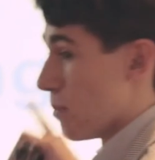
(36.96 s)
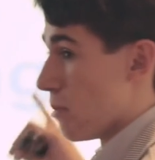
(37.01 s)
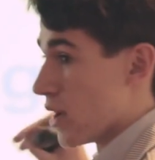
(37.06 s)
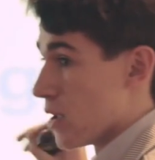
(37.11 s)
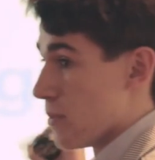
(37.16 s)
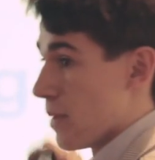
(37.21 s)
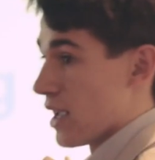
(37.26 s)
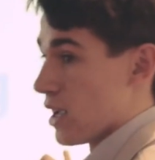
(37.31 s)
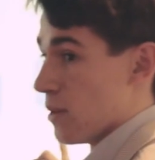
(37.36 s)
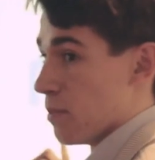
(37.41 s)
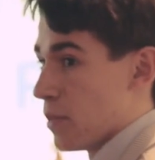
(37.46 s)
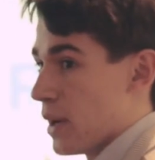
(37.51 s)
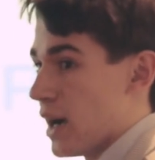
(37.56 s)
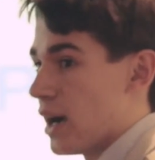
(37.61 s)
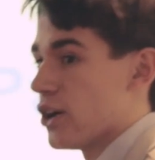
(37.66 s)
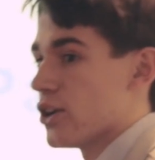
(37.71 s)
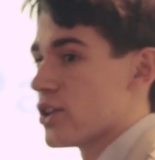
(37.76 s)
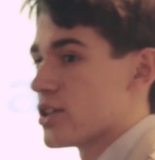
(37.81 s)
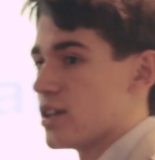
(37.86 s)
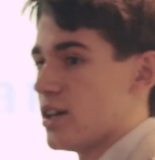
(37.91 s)
a money-making
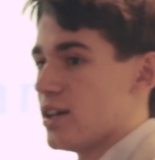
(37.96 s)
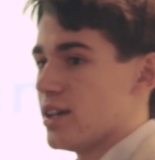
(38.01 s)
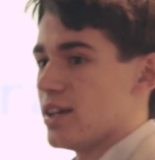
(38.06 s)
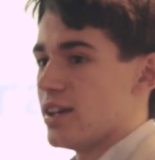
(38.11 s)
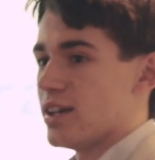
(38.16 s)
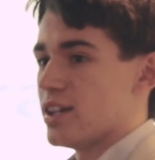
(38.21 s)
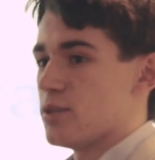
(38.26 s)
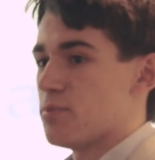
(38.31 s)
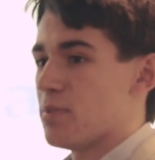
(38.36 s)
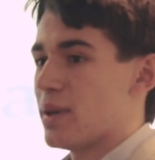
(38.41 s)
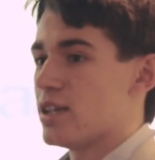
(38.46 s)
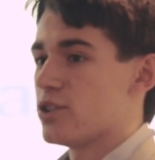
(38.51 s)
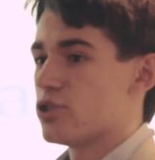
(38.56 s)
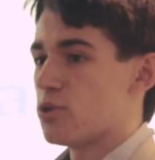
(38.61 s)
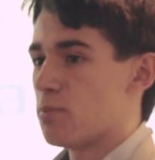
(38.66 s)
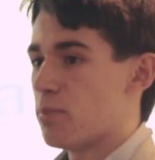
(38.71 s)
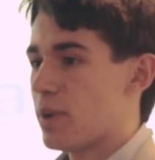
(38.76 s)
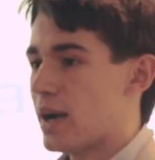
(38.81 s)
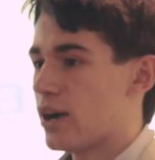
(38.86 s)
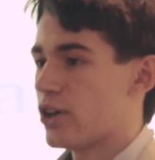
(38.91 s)
parasite and it's based
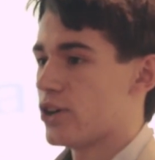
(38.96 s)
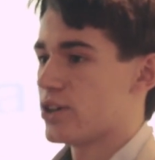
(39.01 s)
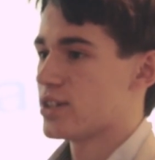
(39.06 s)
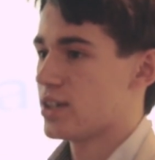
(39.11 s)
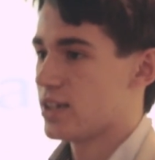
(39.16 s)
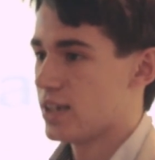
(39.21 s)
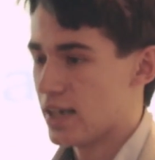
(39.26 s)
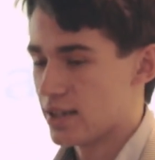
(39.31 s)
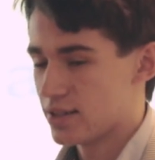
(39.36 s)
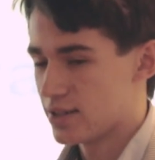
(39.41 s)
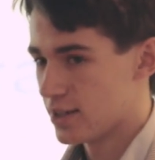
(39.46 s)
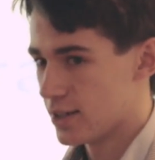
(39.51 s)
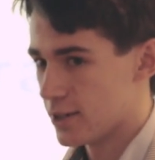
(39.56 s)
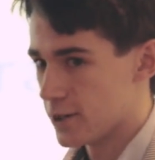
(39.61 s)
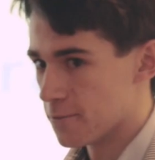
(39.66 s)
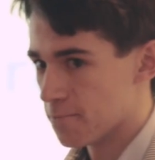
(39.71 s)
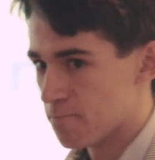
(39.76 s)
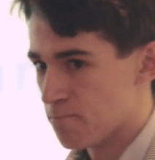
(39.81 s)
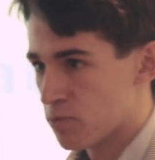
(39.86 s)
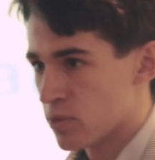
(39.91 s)
on Parasite
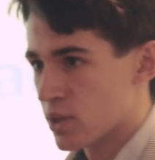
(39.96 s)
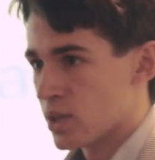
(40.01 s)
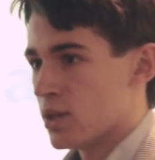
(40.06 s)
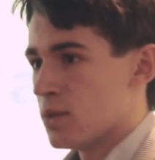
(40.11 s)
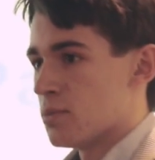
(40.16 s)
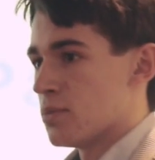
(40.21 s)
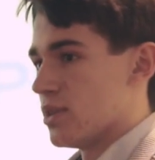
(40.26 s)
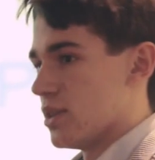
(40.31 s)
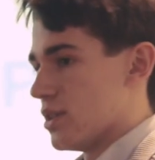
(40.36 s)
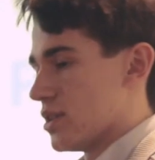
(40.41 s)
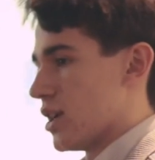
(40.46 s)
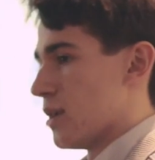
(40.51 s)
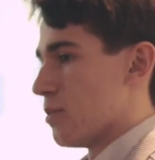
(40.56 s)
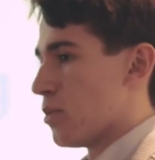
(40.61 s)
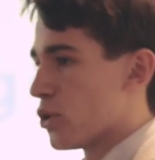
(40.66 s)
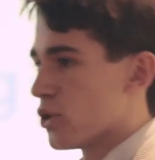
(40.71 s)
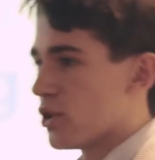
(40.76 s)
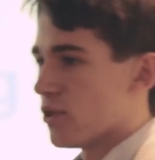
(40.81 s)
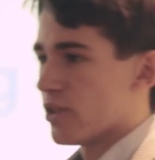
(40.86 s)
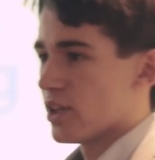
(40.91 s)
SEO. The entire
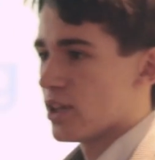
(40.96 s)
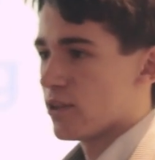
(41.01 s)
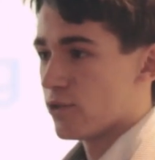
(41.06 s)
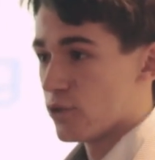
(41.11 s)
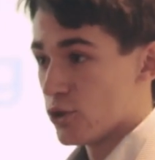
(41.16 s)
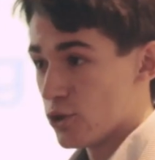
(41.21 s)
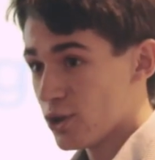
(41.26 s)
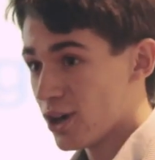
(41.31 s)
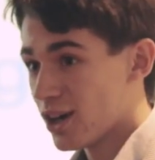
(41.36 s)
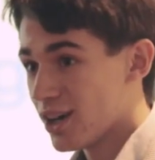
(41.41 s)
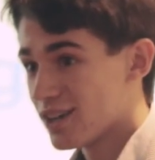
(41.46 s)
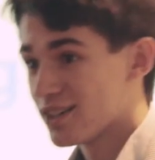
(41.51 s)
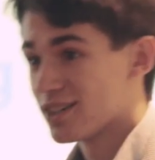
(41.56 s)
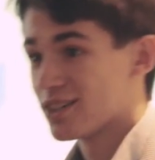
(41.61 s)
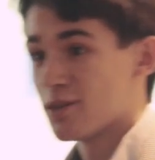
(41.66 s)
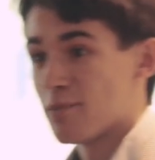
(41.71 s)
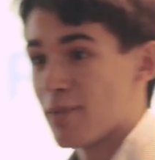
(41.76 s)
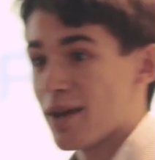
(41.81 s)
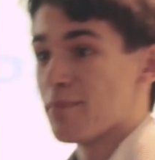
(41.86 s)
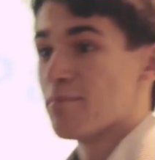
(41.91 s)
point of it for you guys is
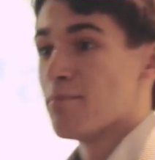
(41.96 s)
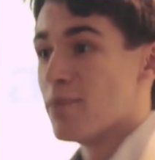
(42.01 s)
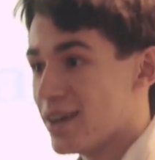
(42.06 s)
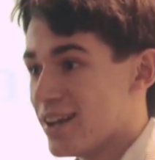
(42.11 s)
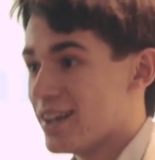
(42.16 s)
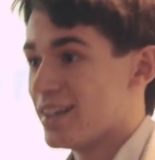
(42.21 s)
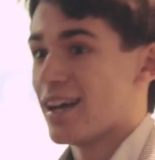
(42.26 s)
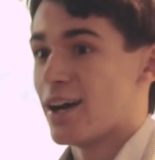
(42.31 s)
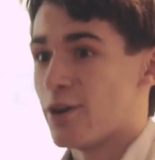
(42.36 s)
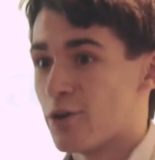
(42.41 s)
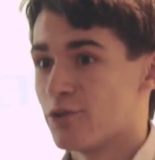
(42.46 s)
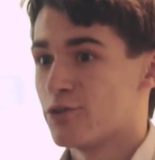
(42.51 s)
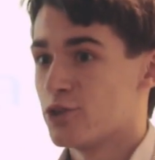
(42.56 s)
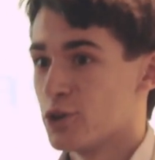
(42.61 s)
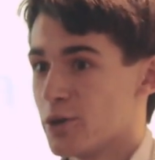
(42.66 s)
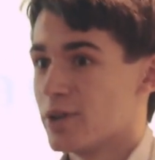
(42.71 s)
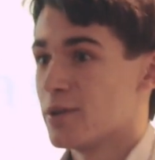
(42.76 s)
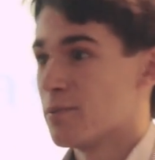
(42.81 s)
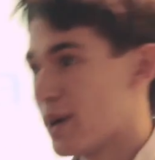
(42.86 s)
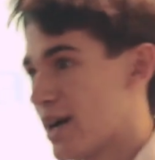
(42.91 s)
to make money out of
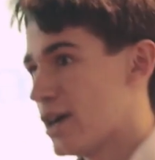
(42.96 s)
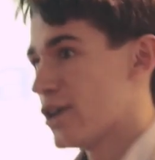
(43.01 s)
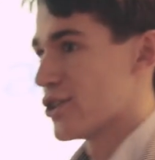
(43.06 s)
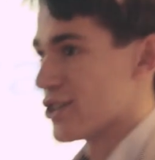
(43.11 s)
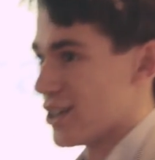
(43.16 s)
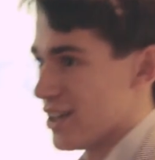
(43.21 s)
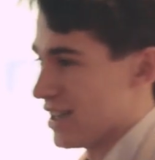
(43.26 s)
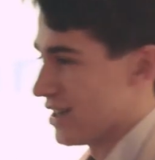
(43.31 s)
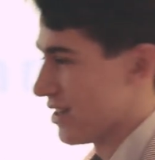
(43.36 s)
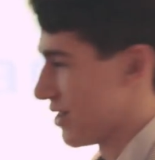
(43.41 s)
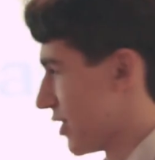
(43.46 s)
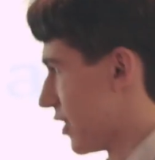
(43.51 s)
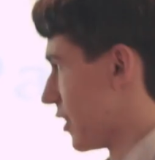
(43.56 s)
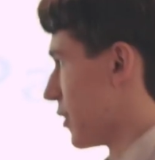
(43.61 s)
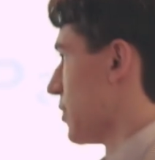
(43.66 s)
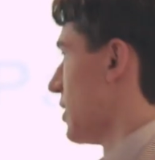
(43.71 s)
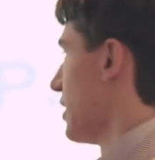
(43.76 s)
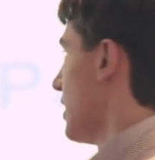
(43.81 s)
doing Parasite SEO.